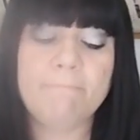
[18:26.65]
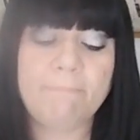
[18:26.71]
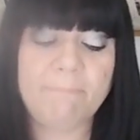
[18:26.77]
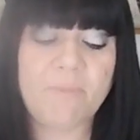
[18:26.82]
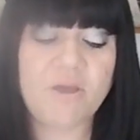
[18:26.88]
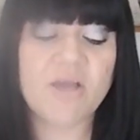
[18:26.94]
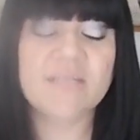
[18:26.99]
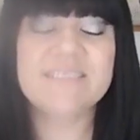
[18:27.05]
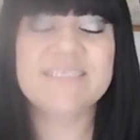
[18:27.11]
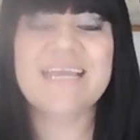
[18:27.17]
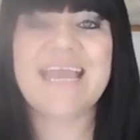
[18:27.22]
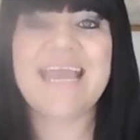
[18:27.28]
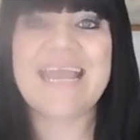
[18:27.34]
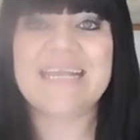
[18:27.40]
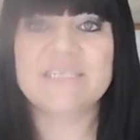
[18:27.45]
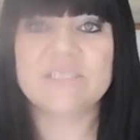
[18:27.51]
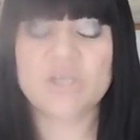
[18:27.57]
but
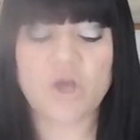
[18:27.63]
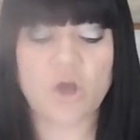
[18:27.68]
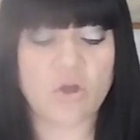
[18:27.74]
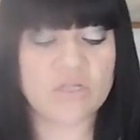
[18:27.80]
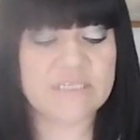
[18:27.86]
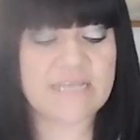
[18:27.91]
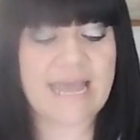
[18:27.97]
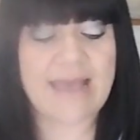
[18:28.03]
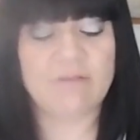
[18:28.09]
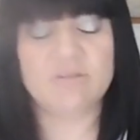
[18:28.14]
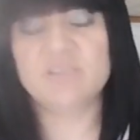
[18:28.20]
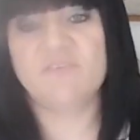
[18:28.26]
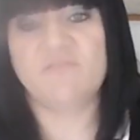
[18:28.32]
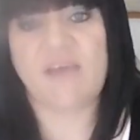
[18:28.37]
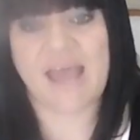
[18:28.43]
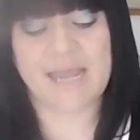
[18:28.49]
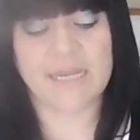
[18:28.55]
it's got out
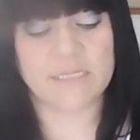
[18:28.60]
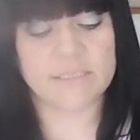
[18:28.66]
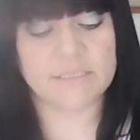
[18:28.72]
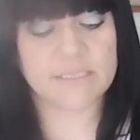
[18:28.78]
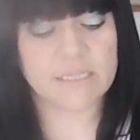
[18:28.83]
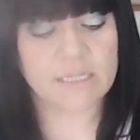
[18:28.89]
of hand.